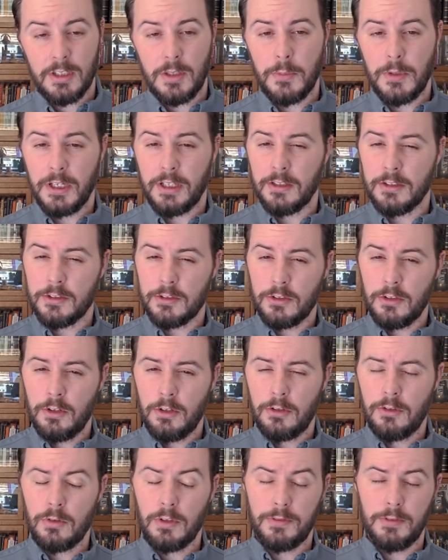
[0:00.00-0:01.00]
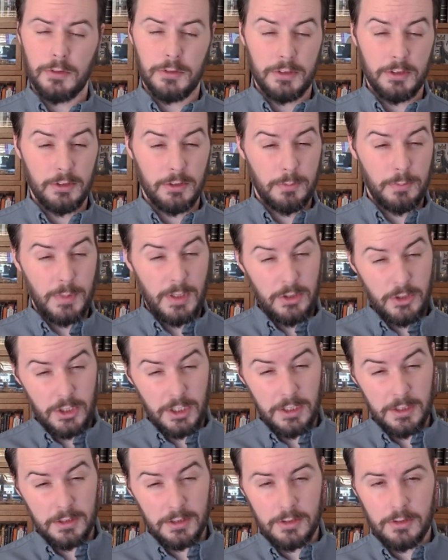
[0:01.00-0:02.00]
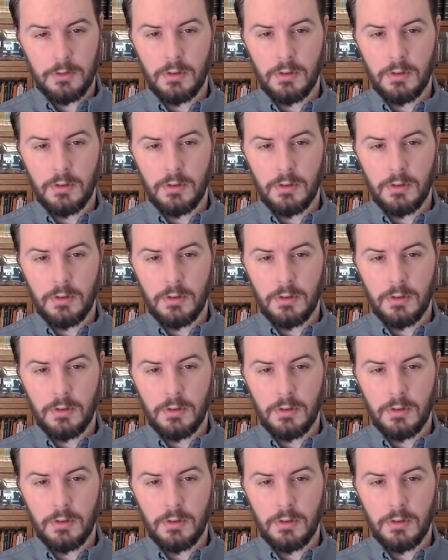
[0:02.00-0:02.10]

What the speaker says: Am I concerned? Do I feel suspicious?